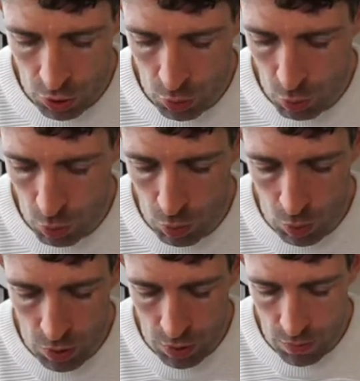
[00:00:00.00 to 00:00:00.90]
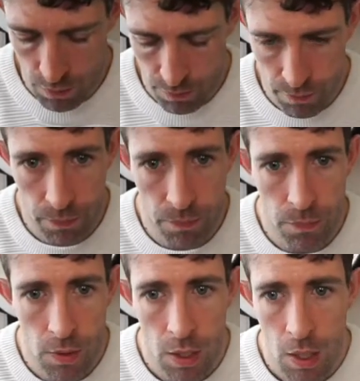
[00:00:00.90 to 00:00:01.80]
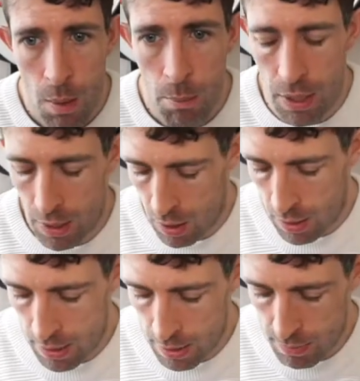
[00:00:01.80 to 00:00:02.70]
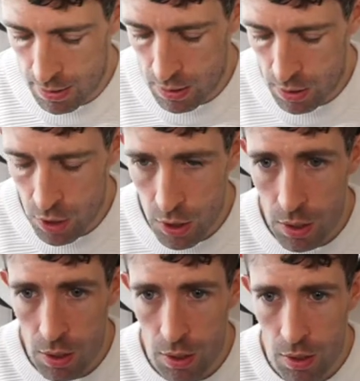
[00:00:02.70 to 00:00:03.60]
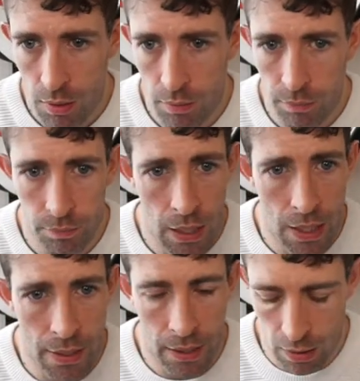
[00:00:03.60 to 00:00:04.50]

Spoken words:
source, put in our image, and then